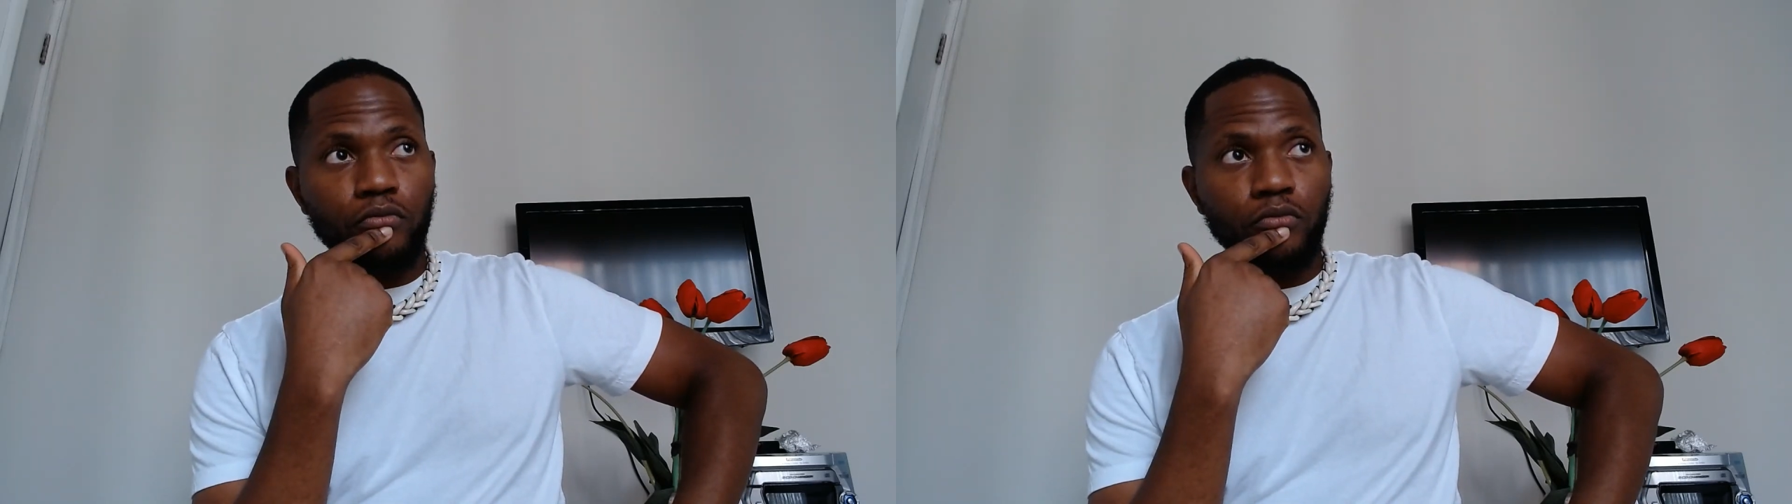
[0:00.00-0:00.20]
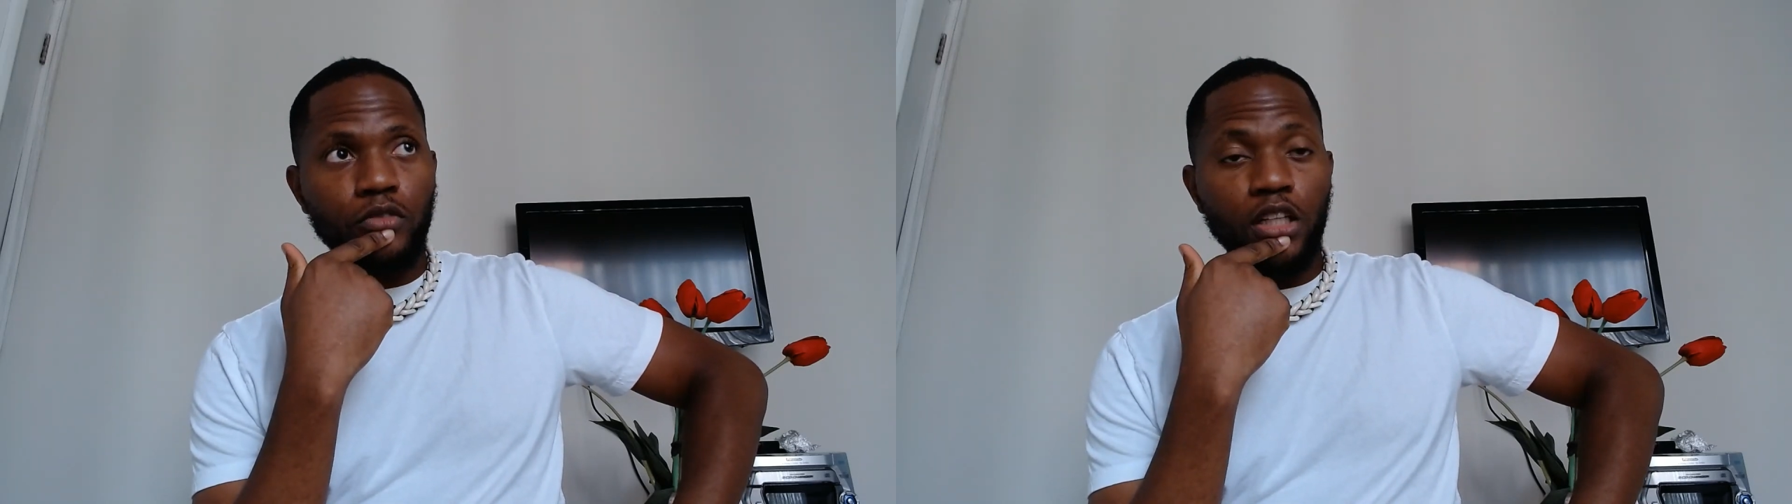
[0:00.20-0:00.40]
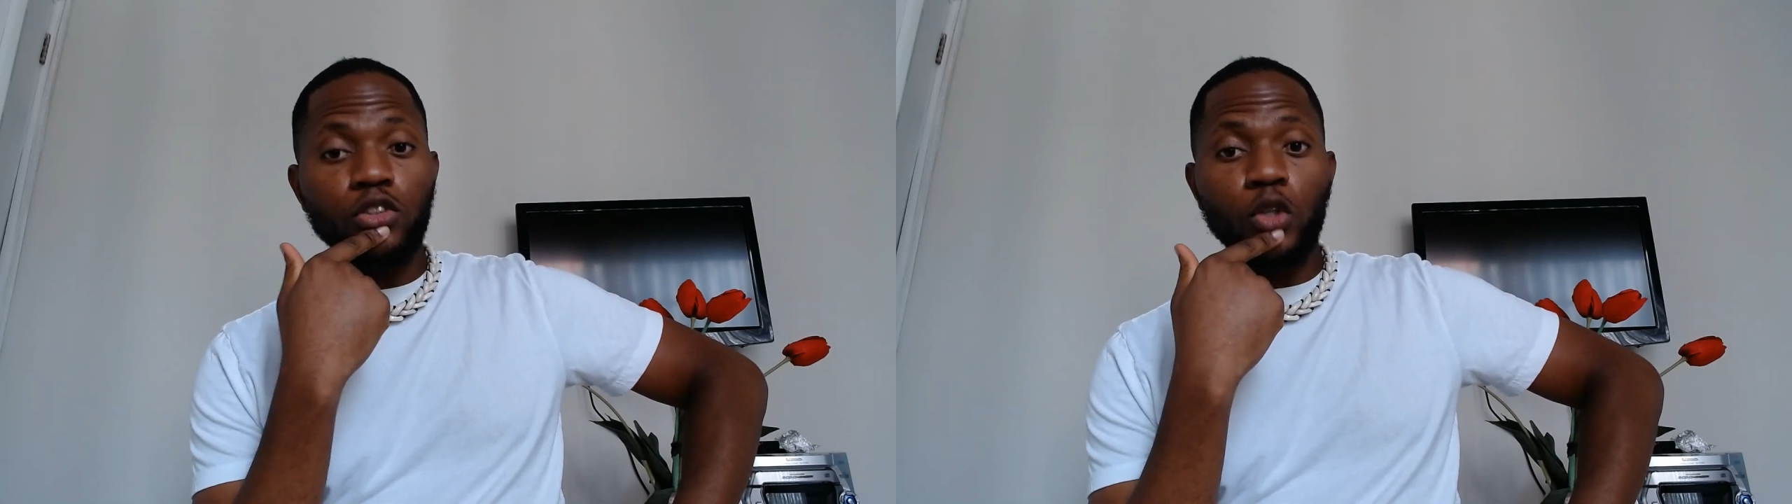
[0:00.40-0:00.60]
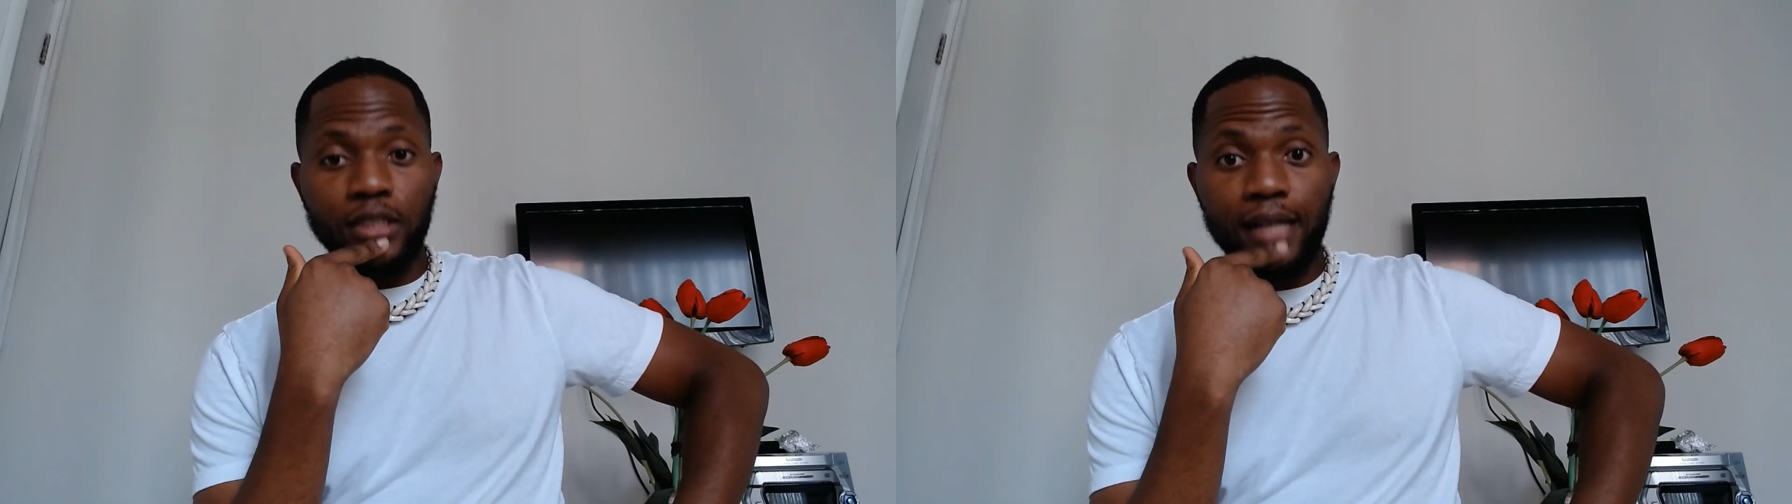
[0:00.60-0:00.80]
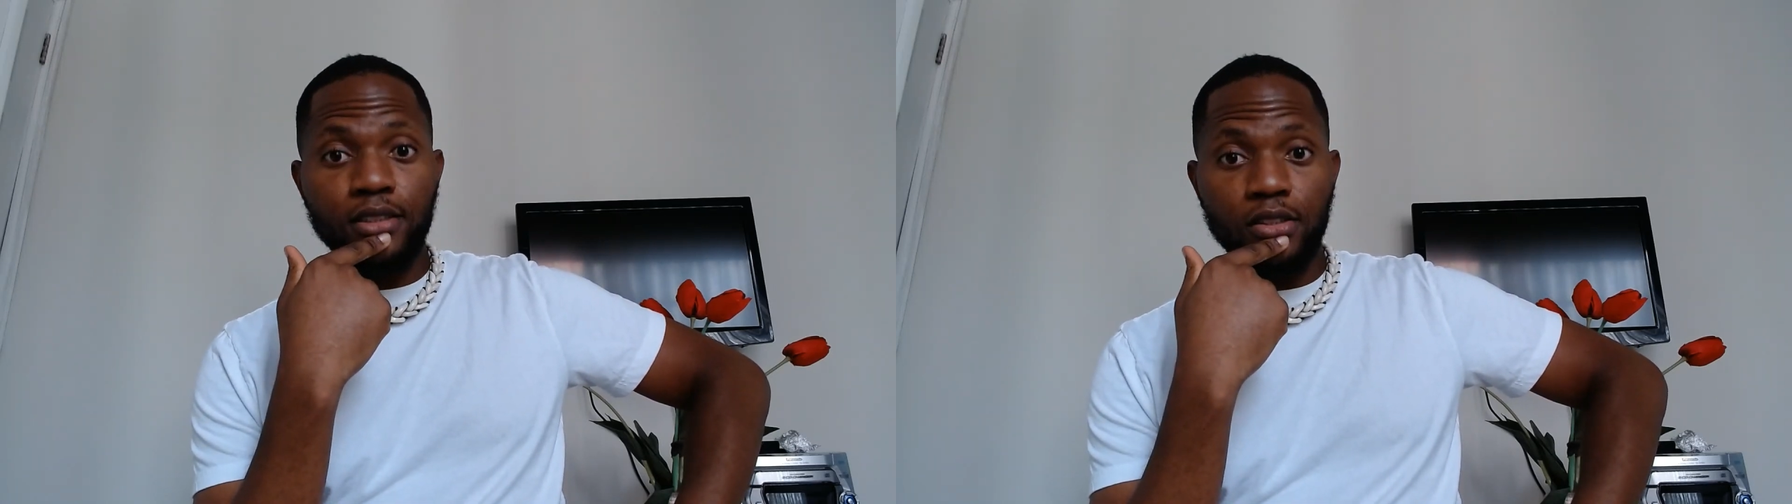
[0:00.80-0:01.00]
So the
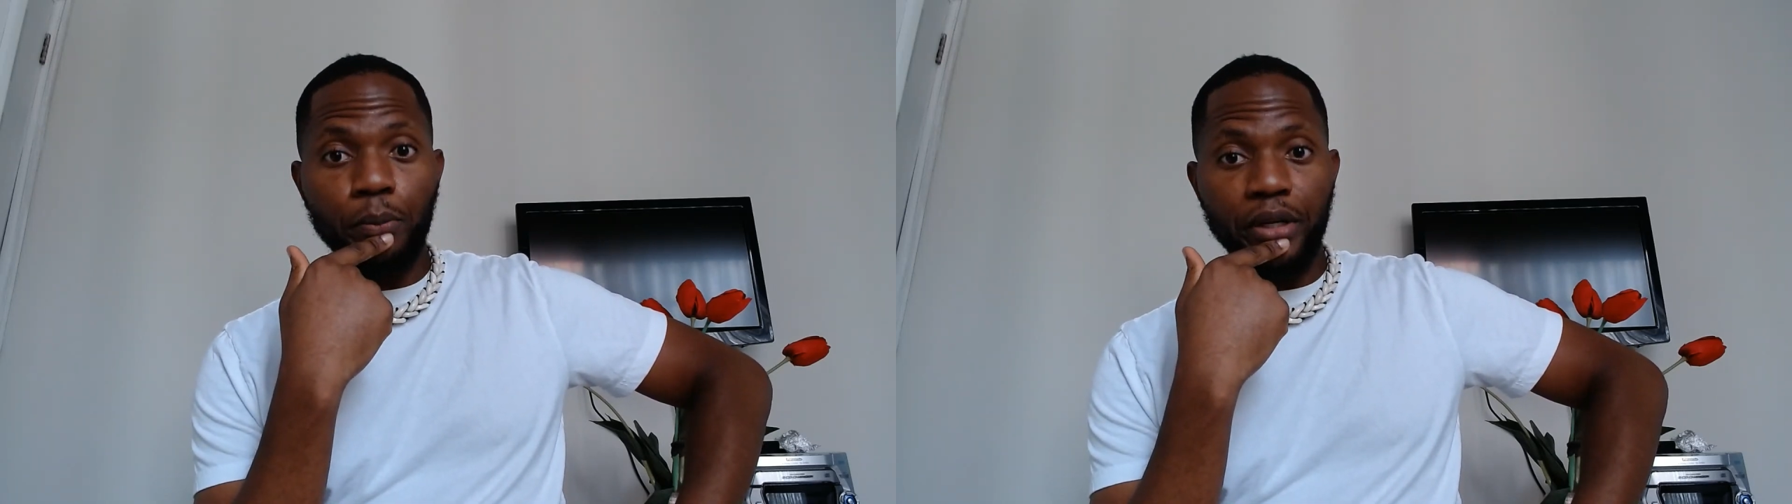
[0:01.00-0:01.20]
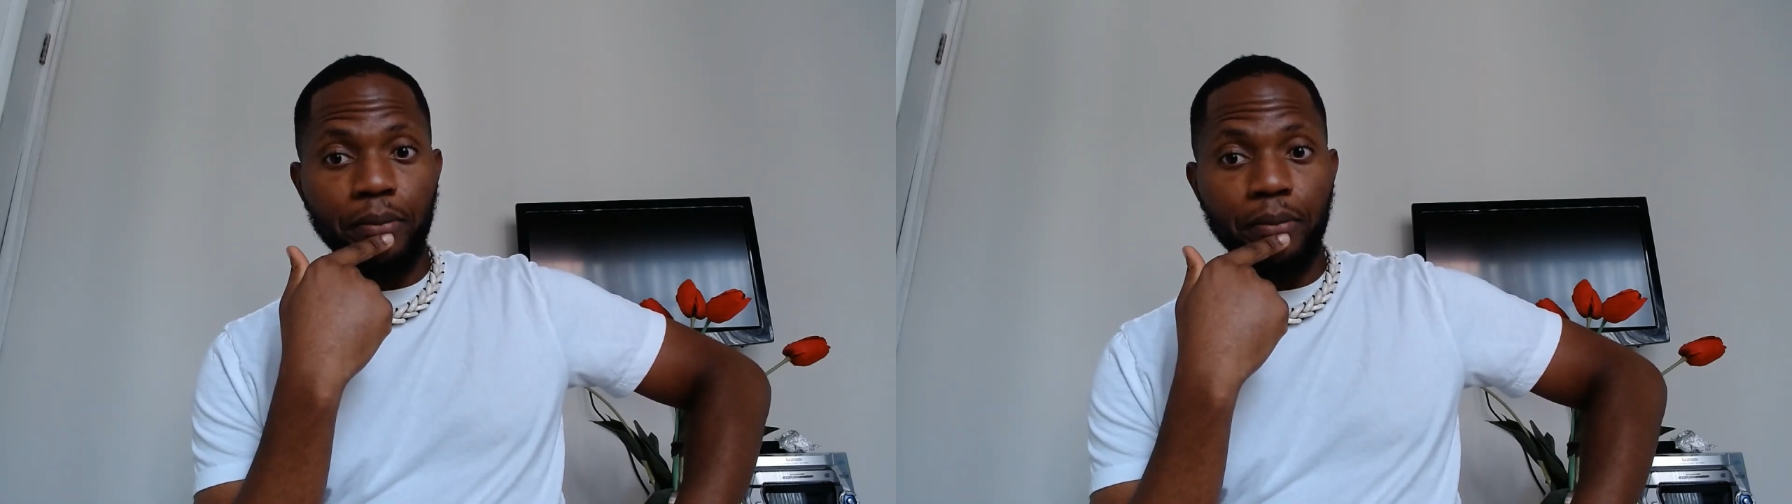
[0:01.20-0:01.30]
taxis are pretty bad,